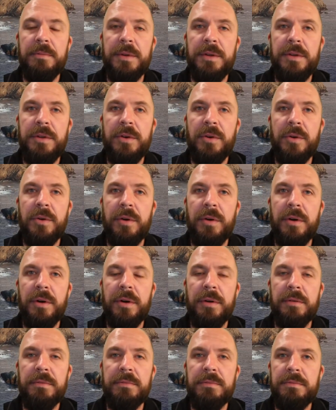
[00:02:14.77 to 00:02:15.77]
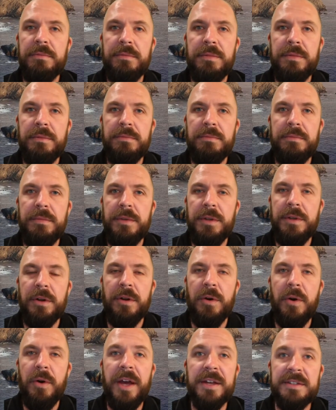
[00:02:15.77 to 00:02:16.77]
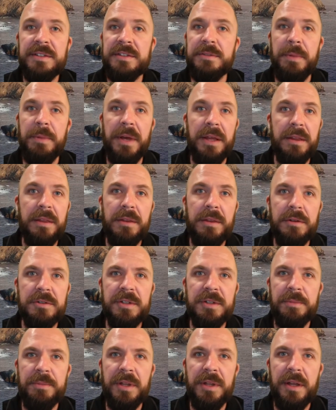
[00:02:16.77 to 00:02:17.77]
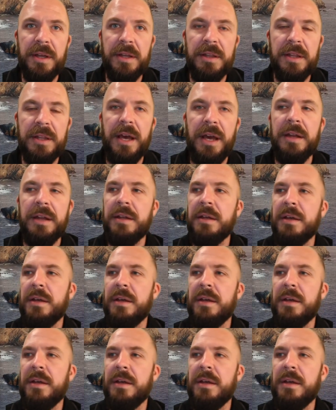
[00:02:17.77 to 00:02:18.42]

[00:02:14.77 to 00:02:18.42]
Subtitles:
your S. Smith or something like that.